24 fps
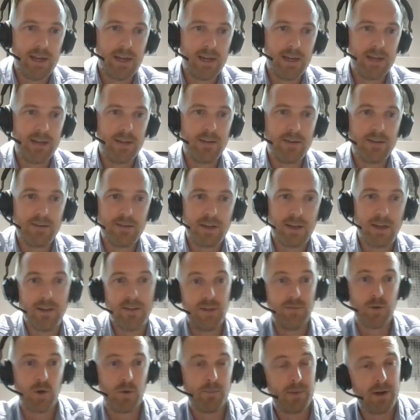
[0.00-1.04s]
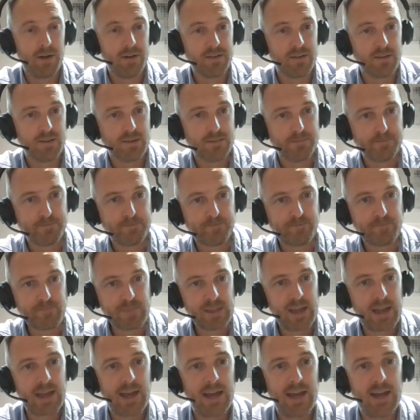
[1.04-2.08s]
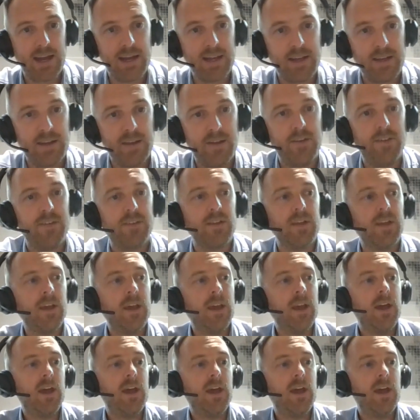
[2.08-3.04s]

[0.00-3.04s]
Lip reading: And so they've got masters. And